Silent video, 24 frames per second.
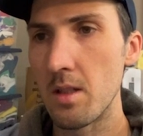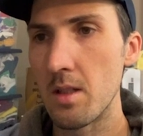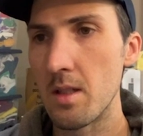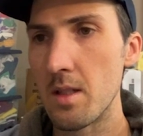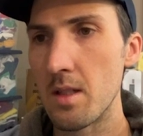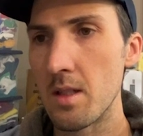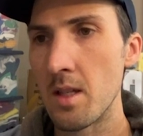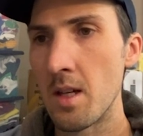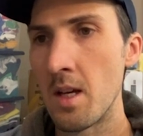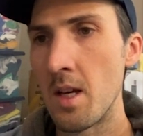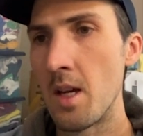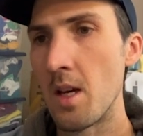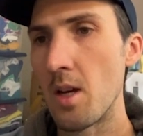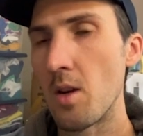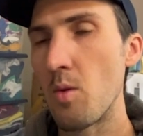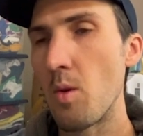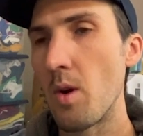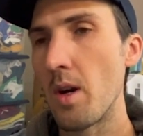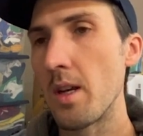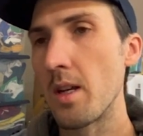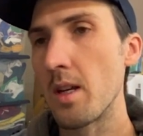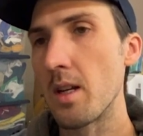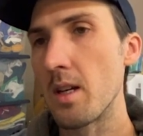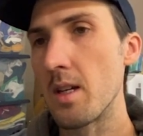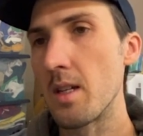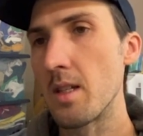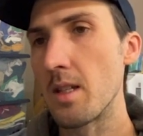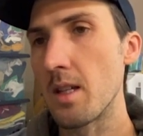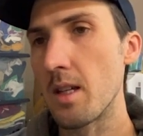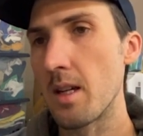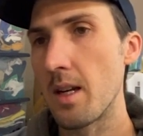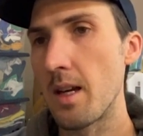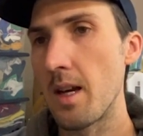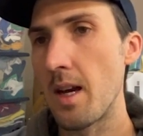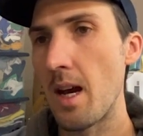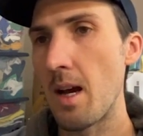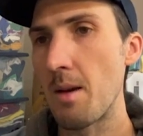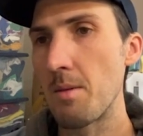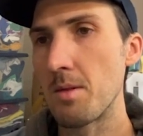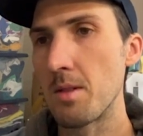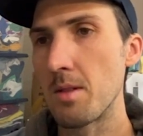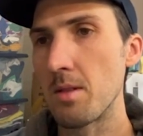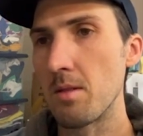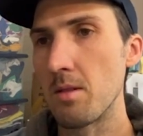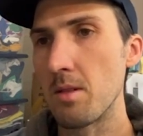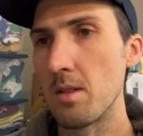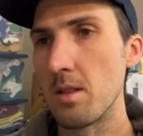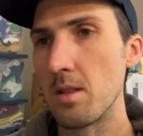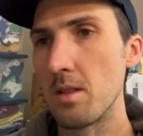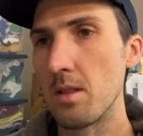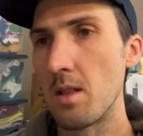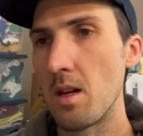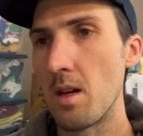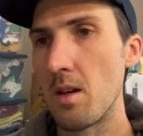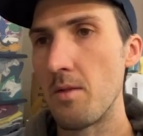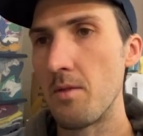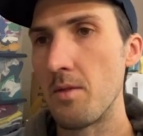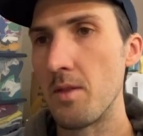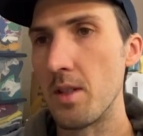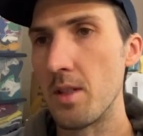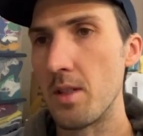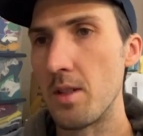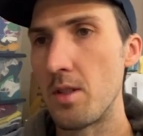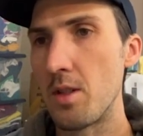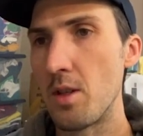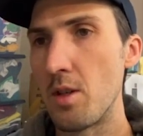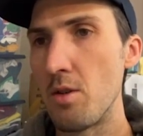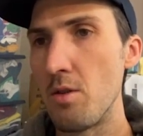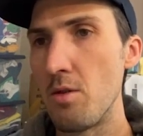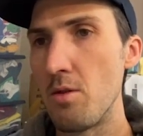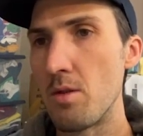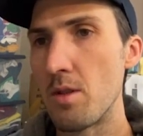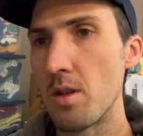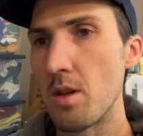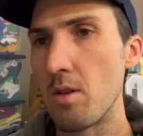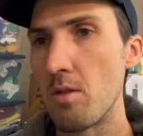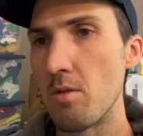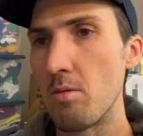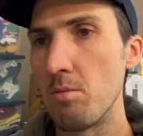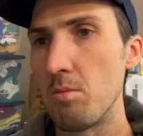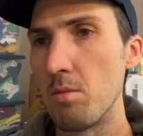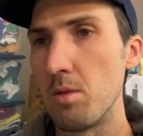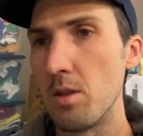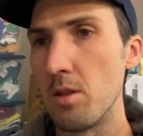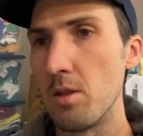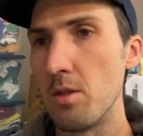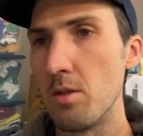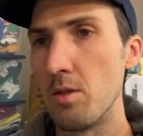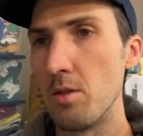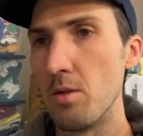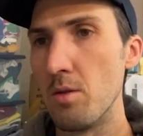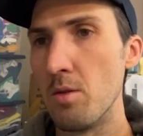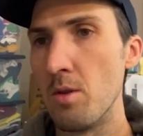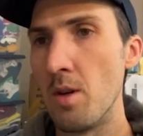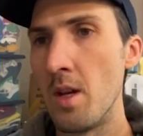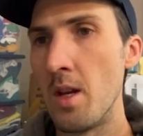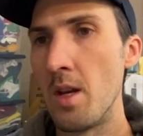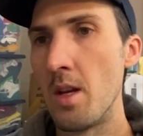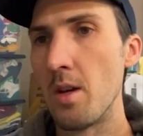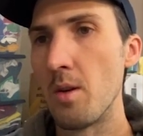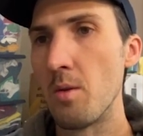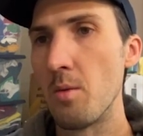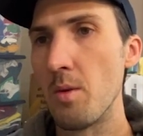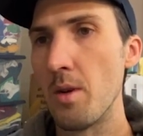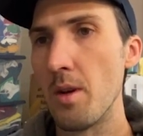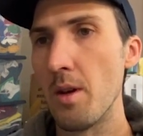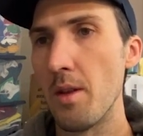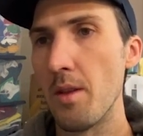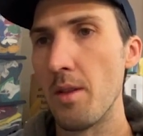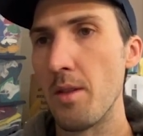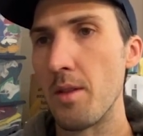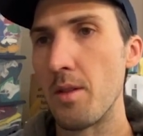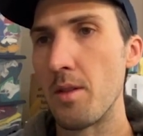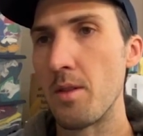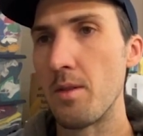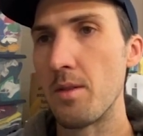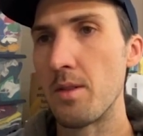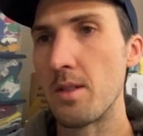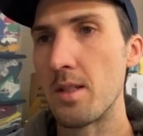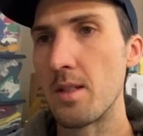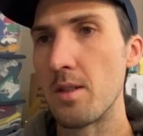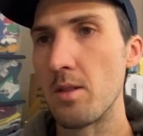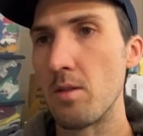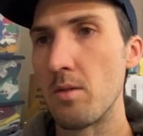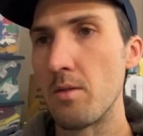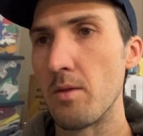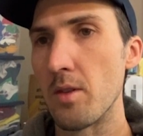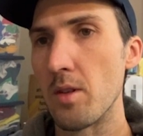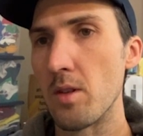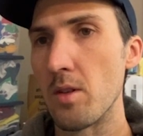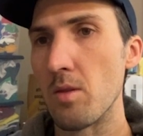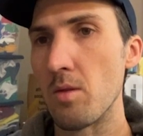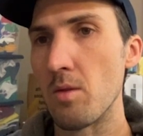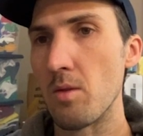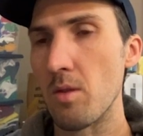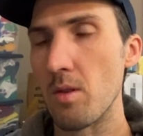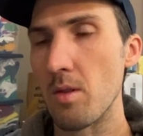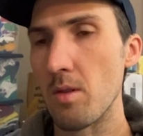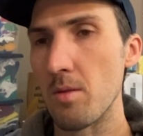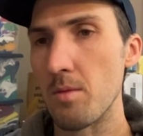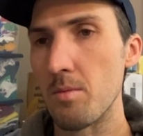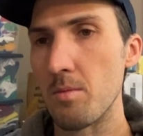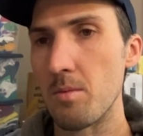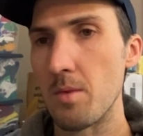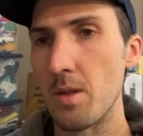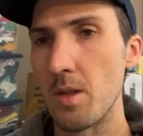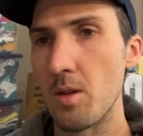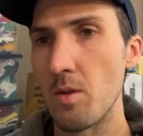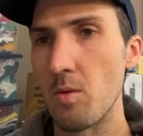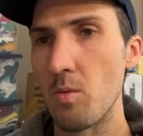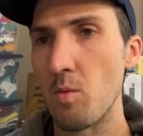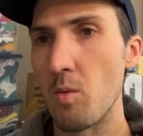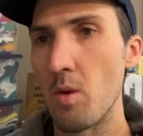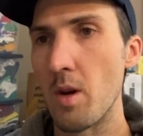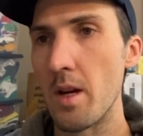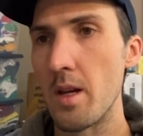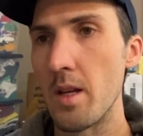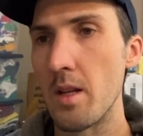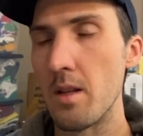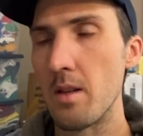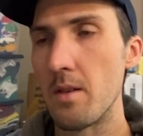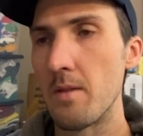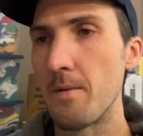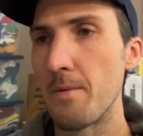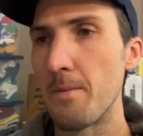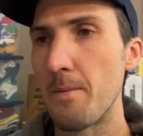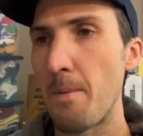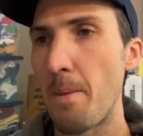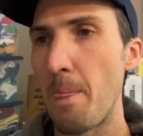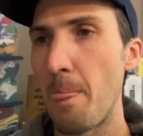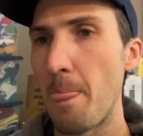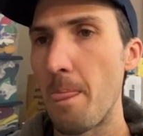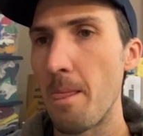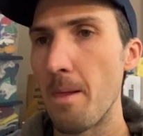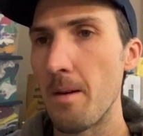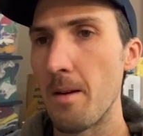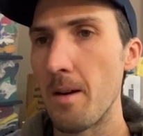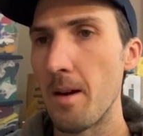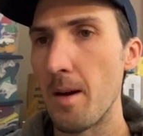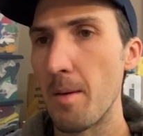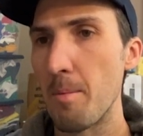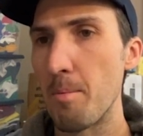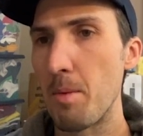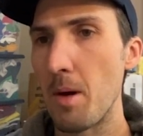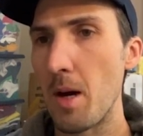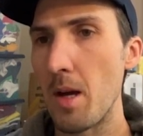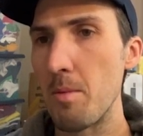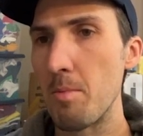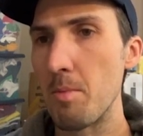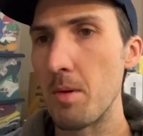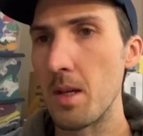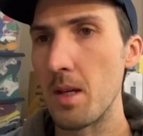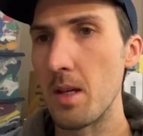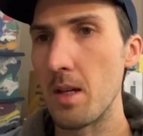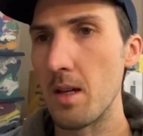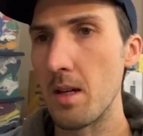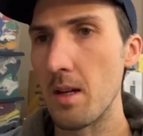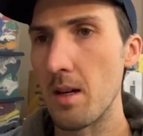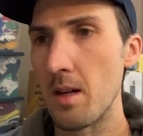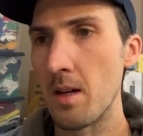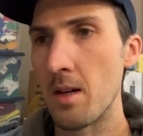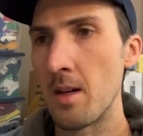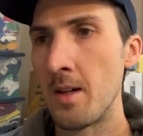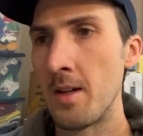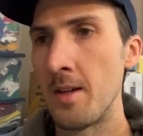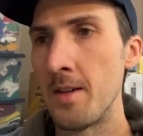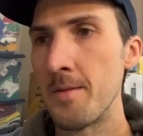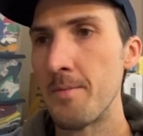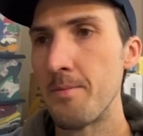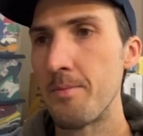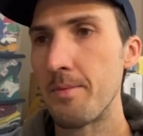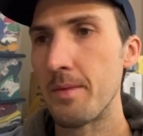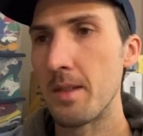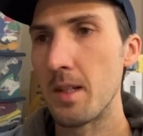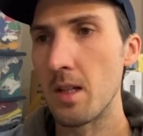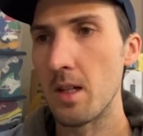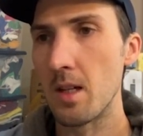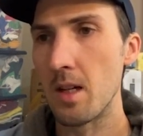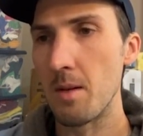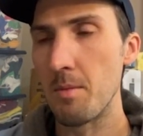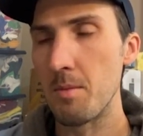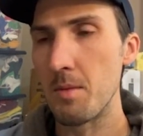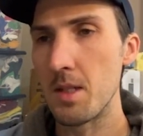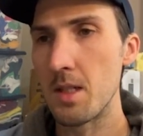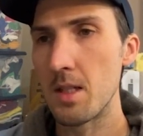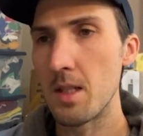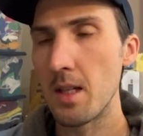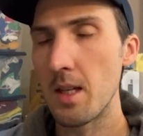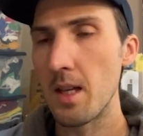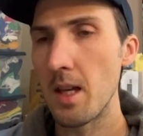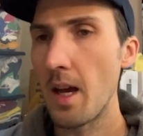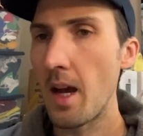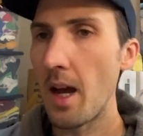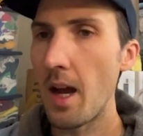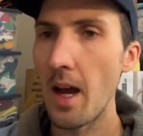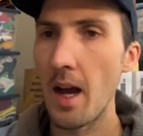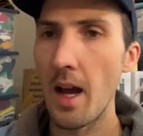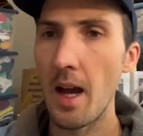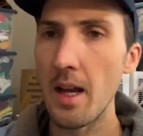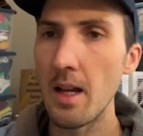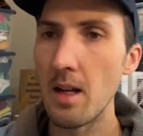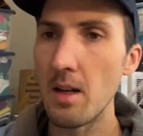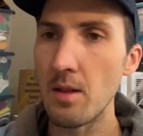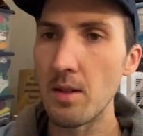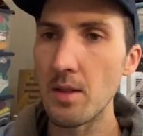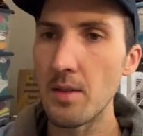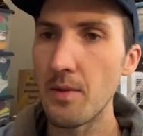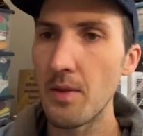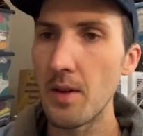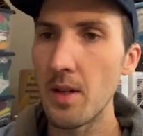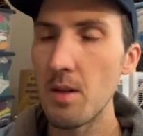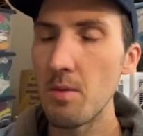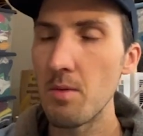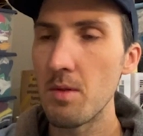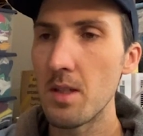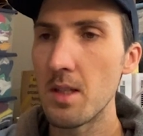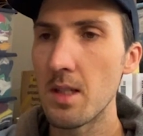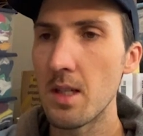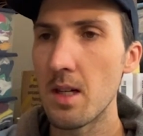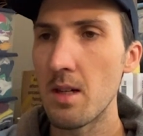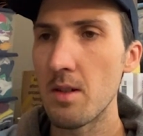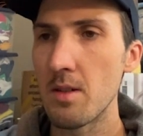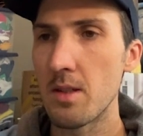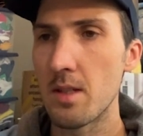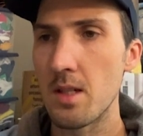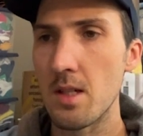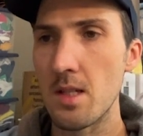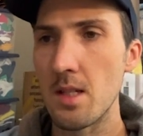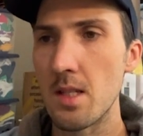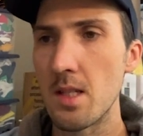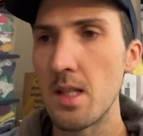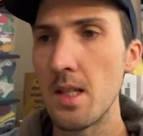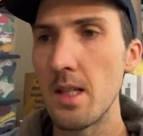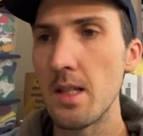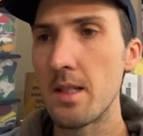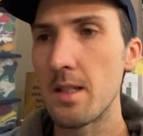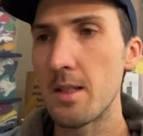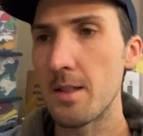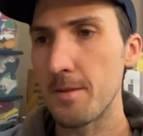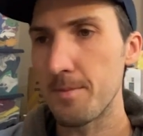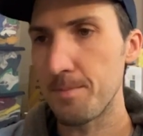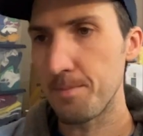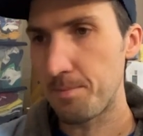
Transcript: is, quite nice. And I absolutely love the two-tone blue with silver or, you know, white piping here. These, you know, it's funny with these Aerostar seats.